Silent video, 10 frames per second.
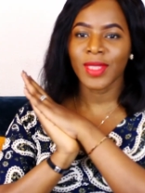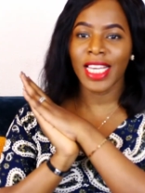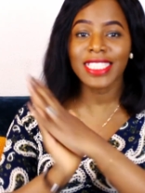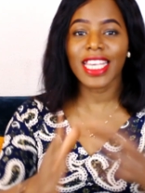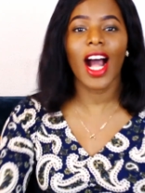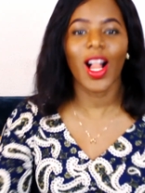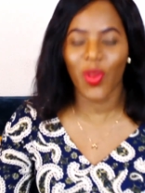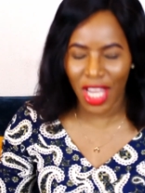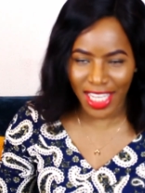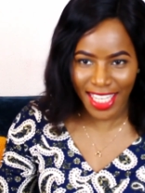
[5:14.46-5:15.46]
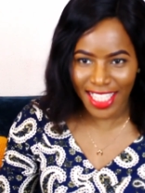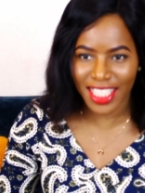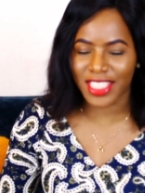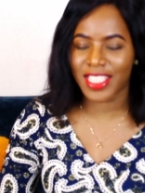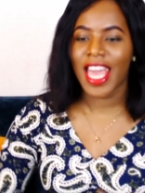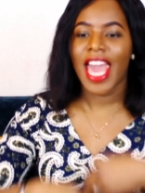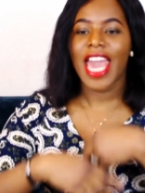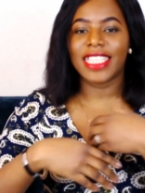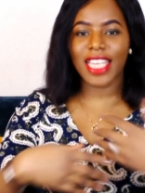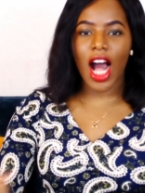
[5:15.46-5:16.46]
It's a hallway in English.
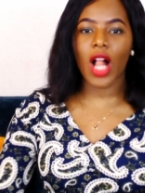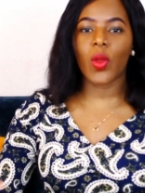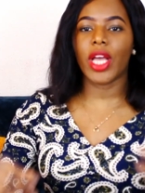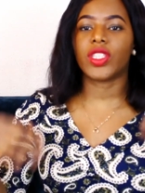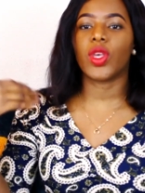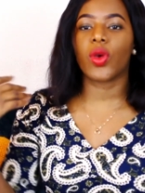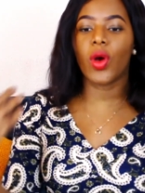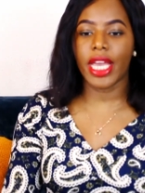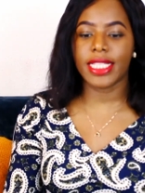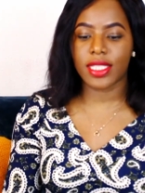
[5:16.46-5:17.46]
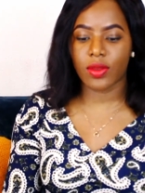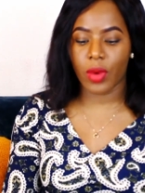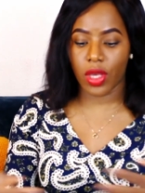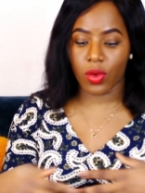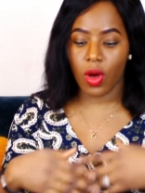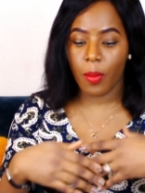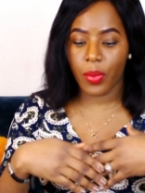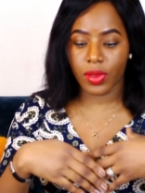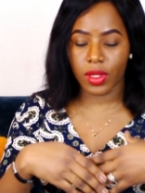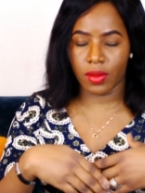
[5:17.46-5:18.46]
It's a hallway, so you go into, when you
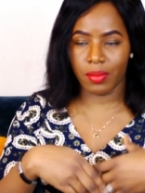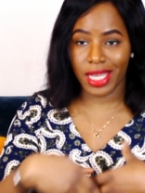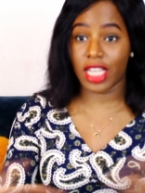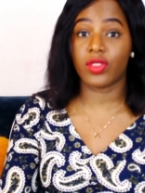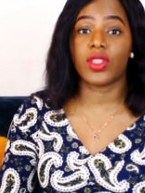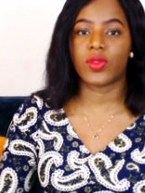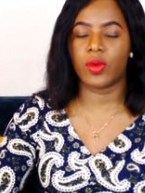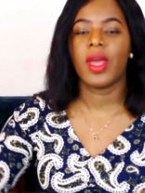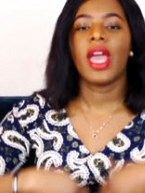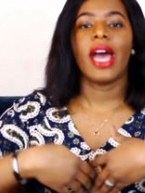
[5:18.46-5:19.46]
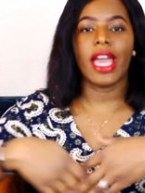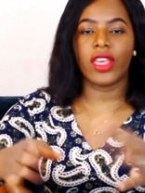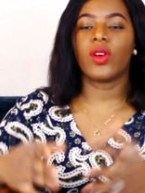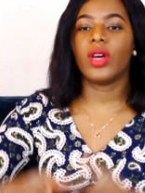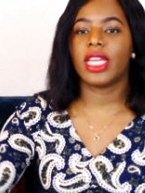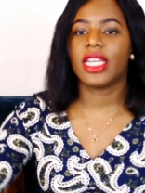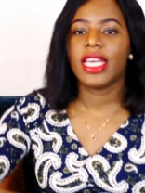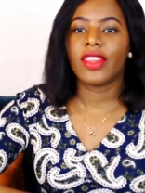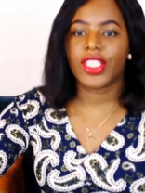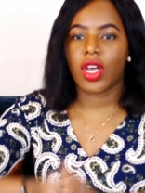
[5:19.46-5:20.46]
open the main entrance room and you go in,
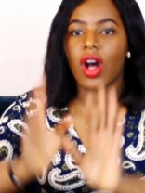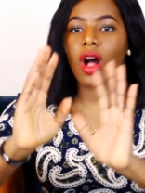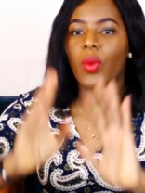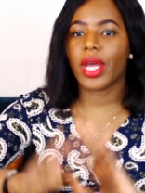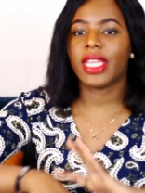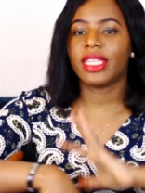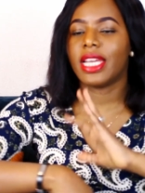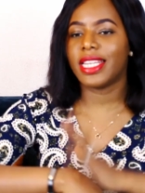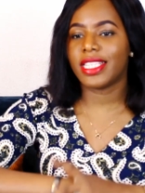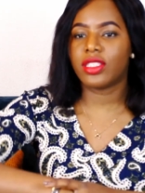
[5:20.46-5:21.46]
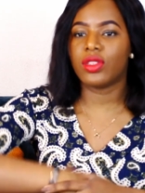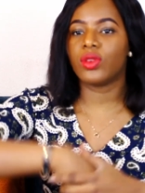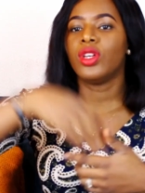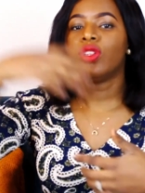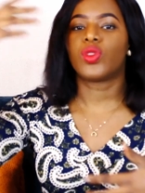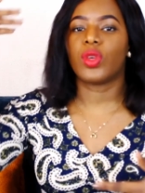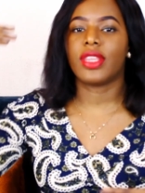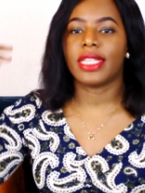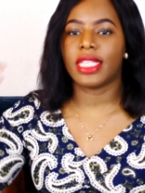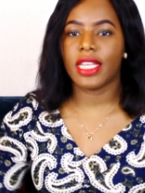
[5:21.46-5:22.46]
there's a hallway that then leads you to
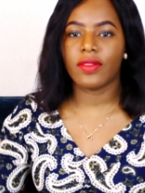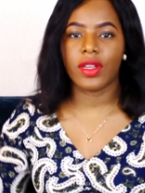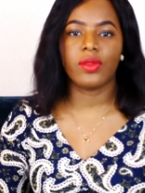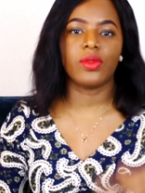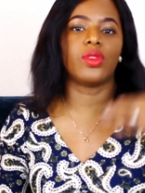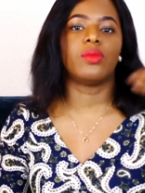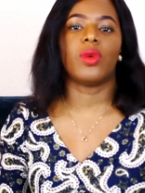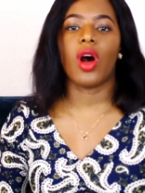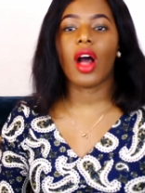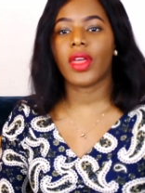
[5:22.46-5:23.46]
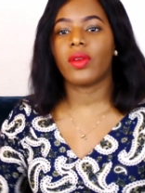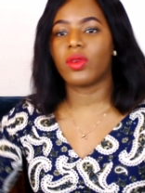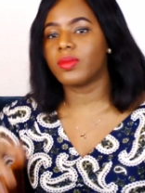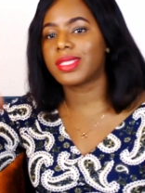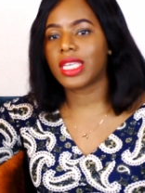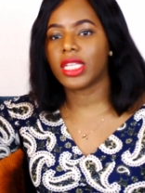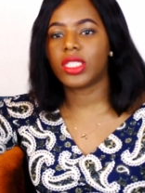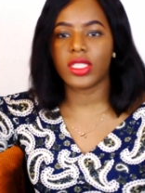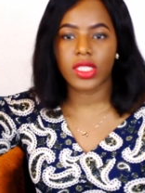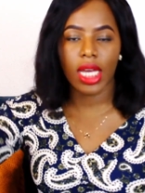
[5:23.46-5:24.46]
either the living room or other rooms,
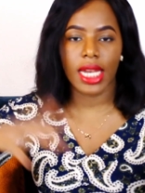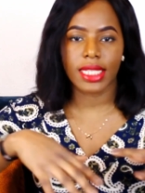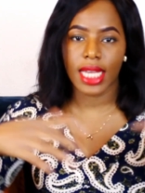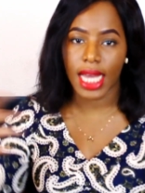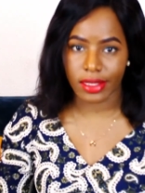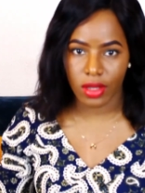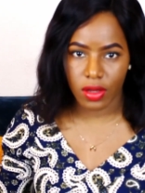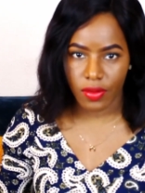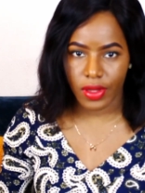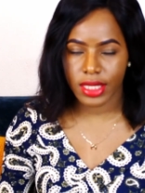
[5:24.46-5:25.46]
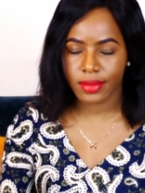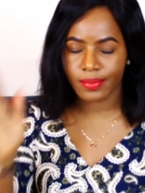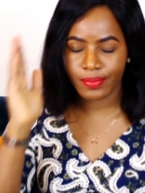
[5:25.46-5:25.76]
kitchen, toilet, and all of that.